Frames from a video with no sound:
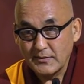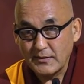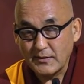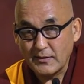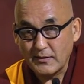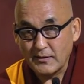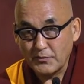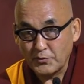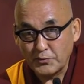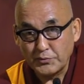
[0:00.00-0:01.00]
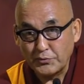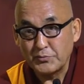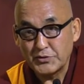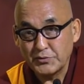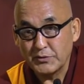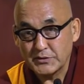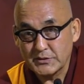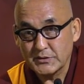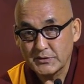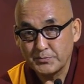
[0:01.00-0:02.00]
Guru Rinpoche
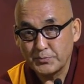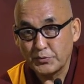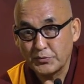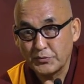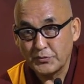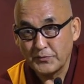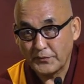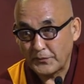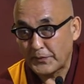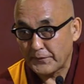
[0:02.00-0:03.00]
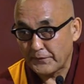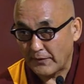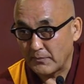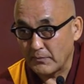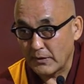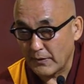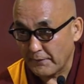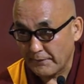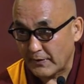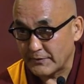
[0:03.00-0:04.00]
was born from the
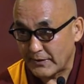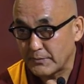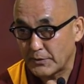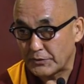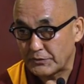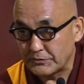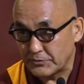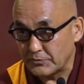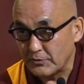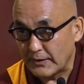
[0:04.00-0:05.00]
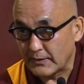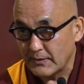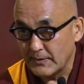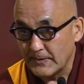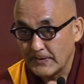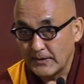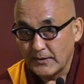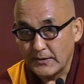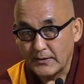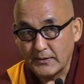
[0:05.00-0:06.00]
father and mothers, you know, like,
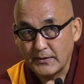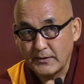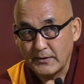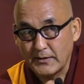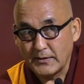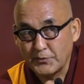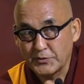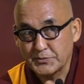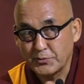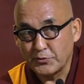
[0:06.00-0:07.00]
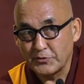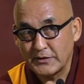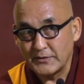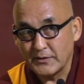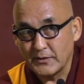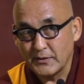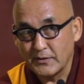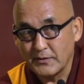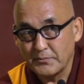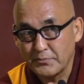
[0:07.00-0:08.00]
and he was born in
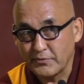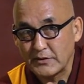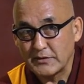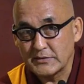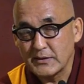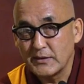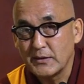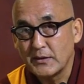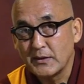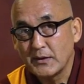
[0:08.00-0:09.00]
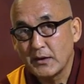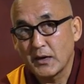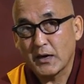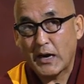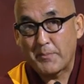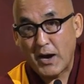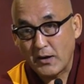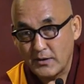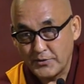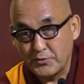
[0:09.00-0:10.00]
the prince
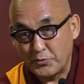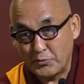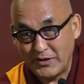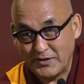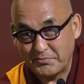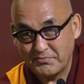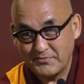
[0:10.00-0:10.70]
Kama. You know, we have